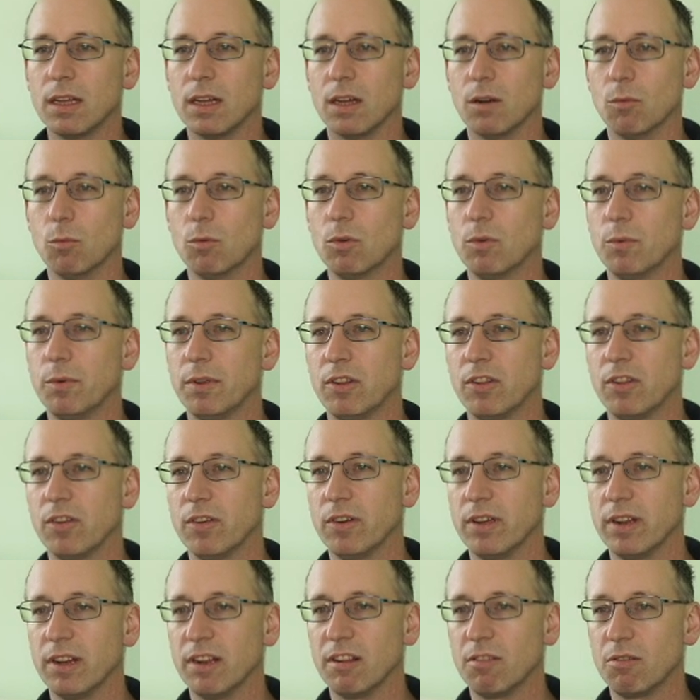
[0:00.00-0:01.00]
And what we're
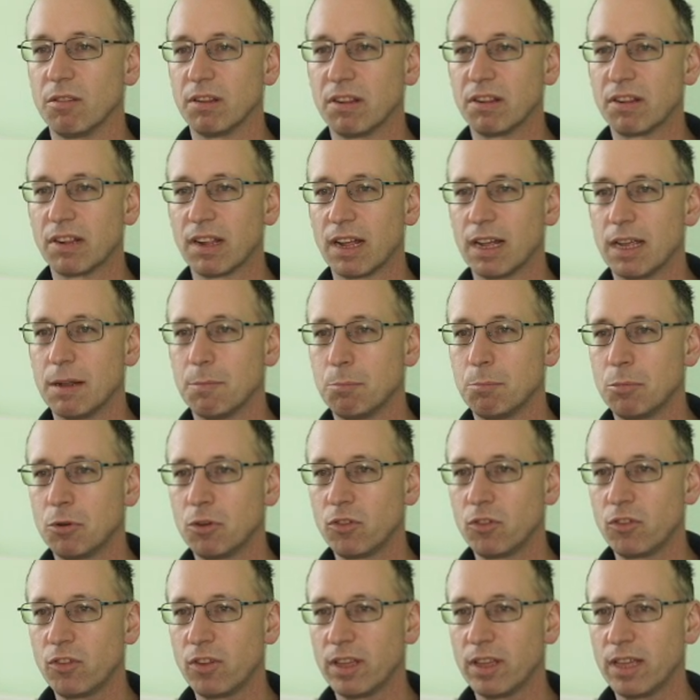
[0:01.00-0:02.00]
doing is we're saying
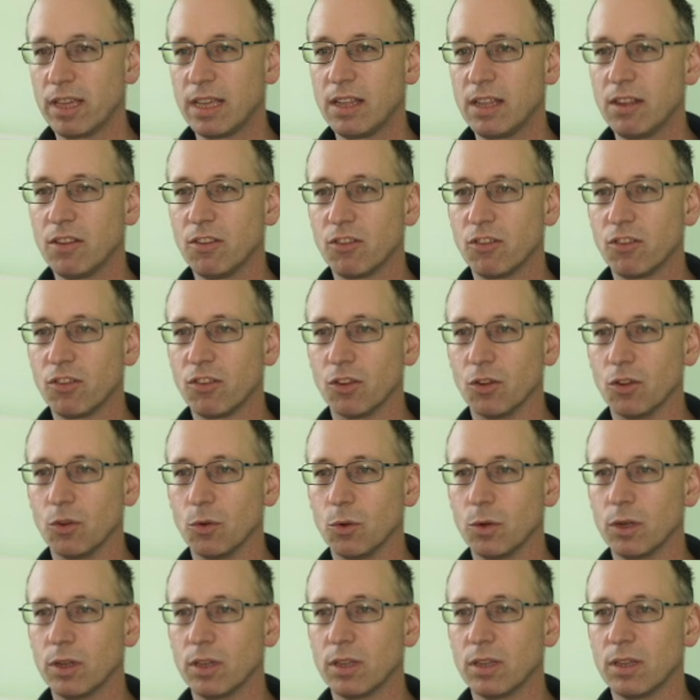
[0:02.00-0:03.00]
put it
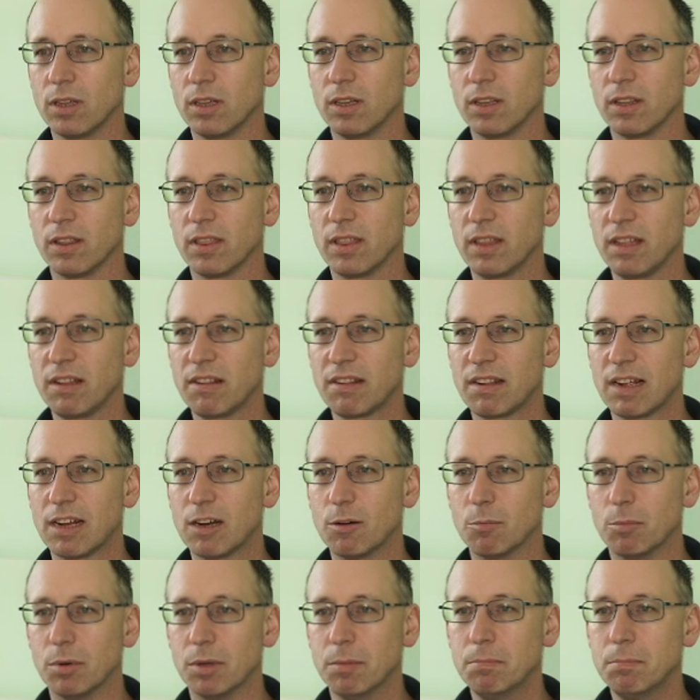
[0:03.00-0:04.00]
into this
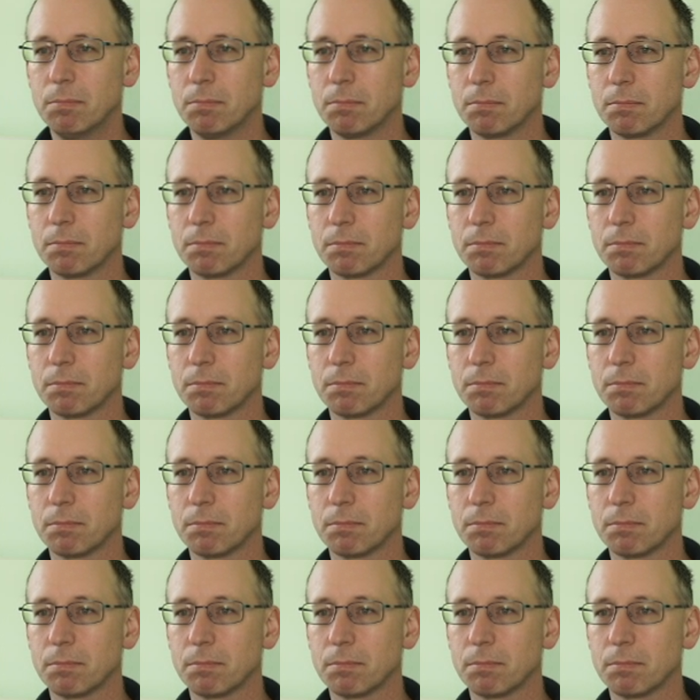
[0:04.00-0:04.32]
album